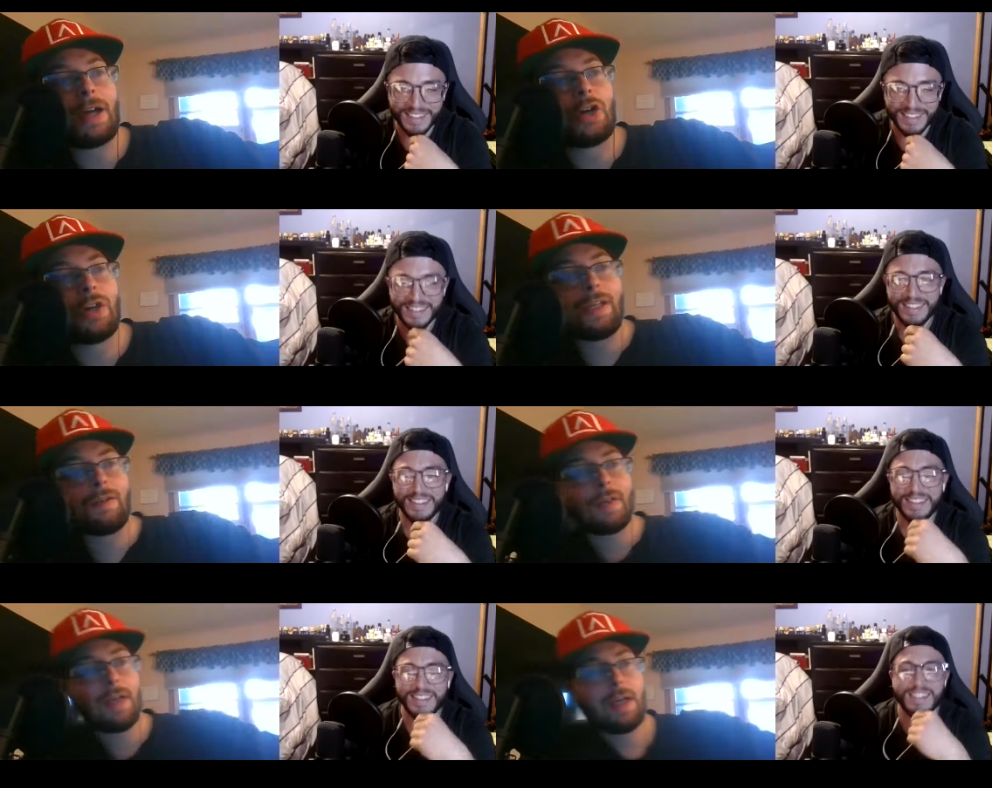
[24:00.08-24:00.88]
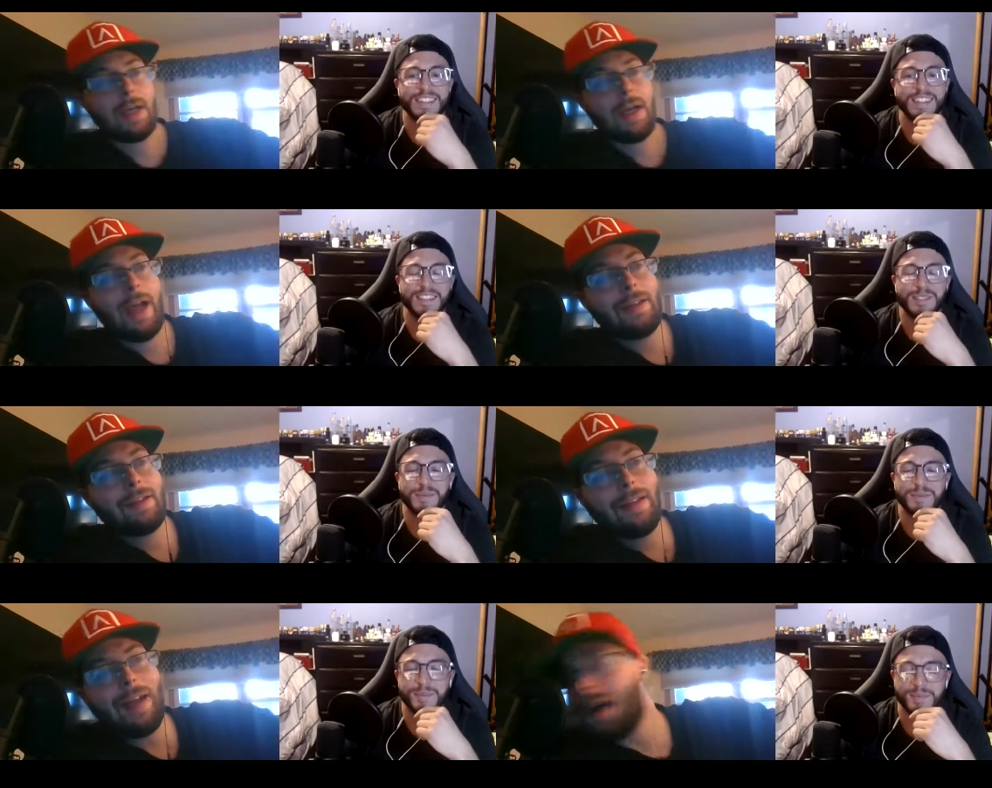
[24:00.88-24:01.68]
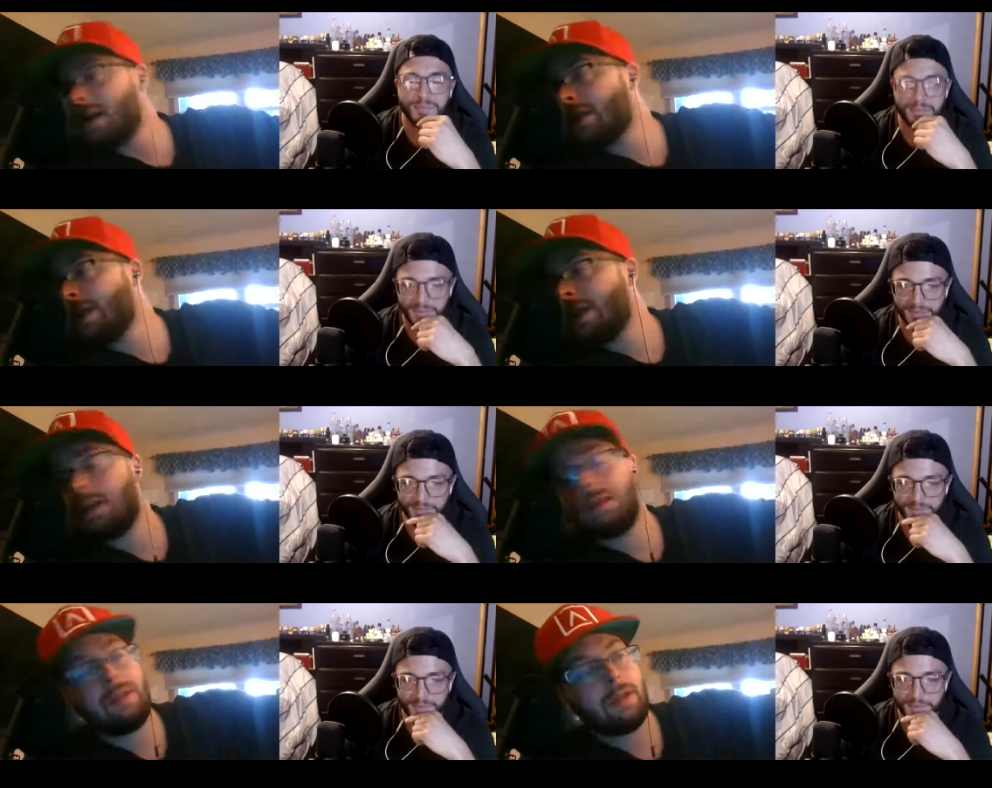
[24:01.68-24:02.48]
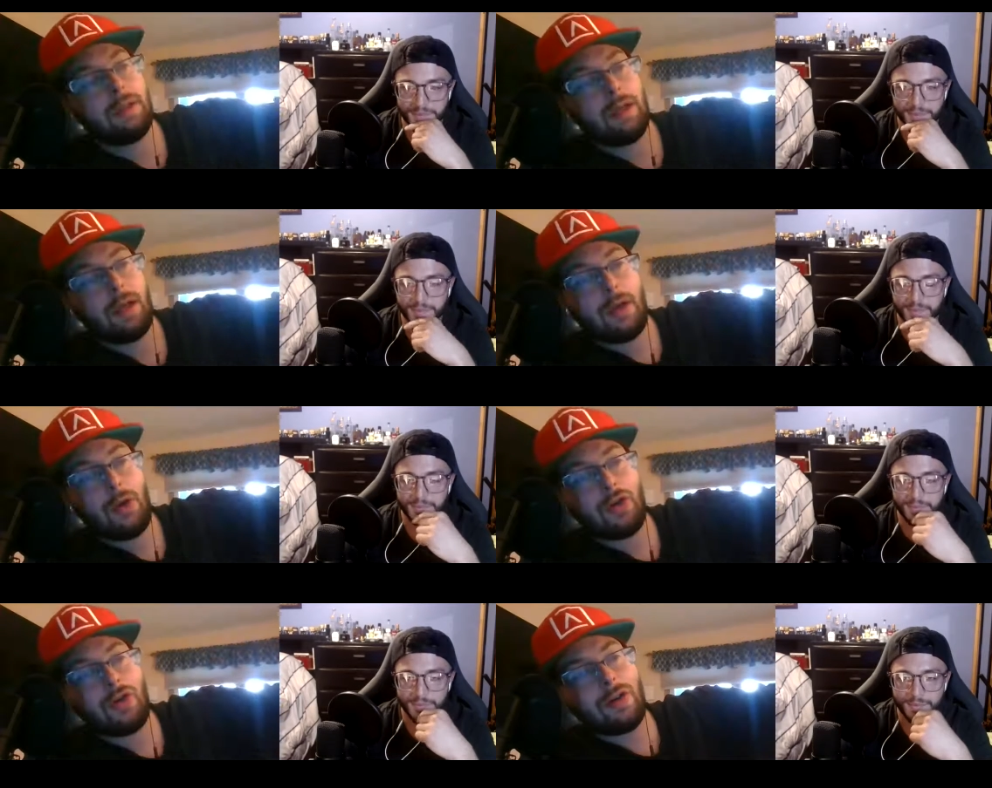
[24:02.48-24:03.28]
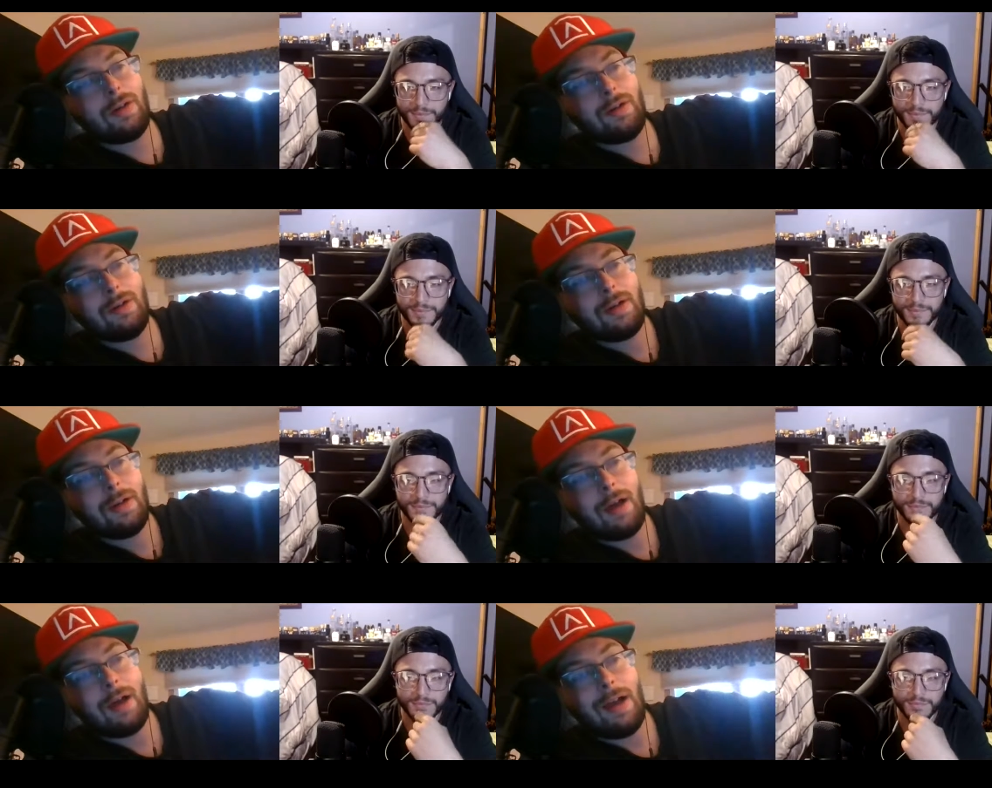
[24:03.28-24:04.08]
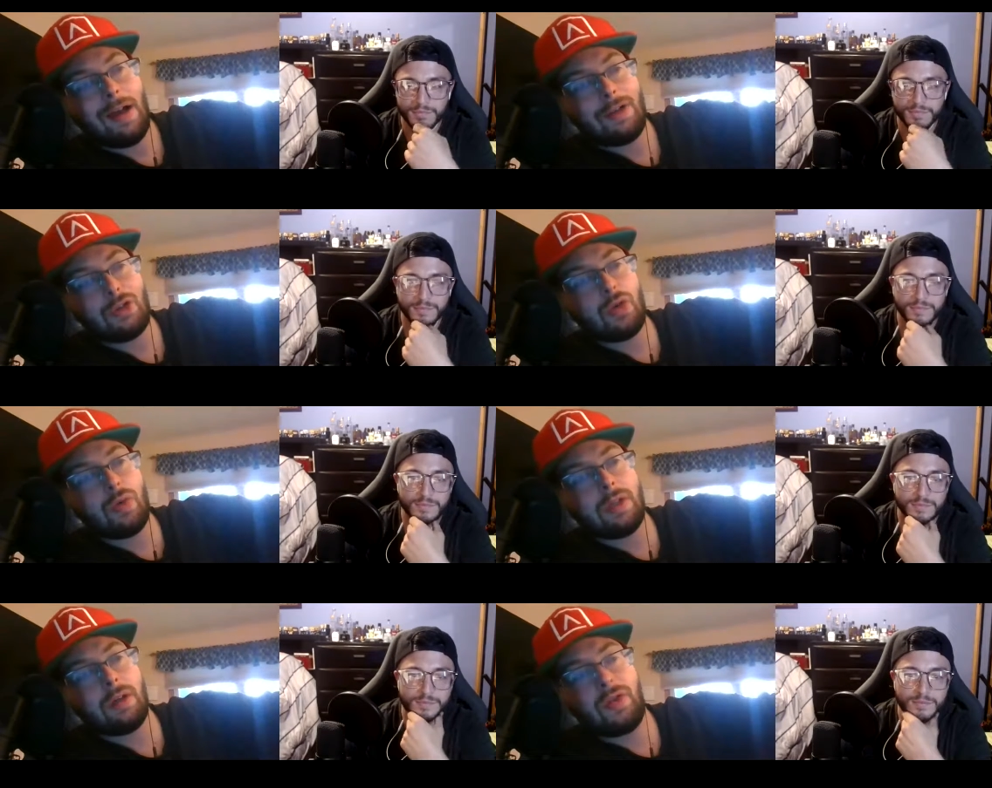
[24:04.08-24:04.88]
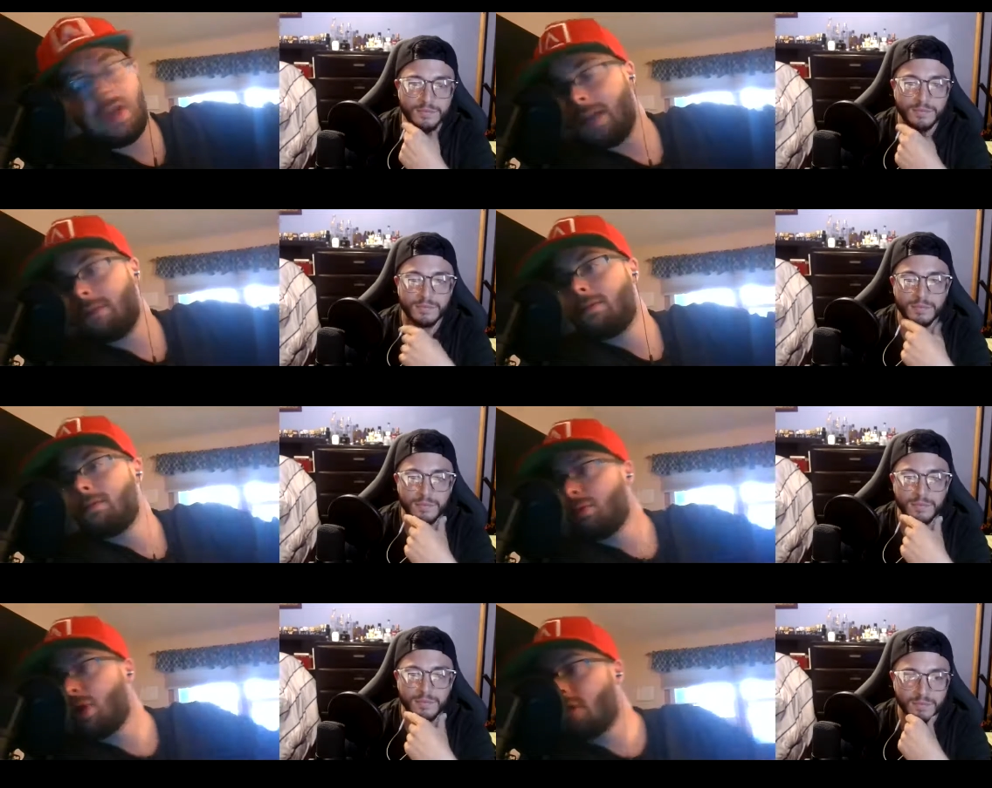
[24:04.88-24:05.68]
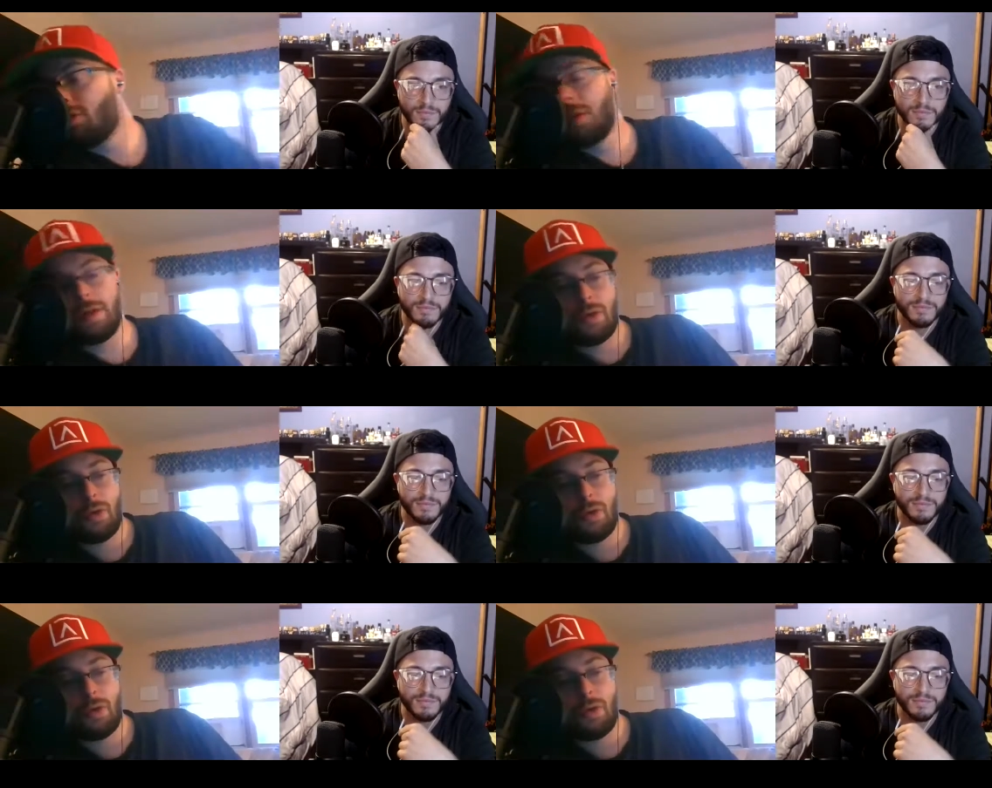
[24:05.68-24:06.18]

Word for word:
Speaker 1: couldn't even. And the irony is, you're doing your thing, probably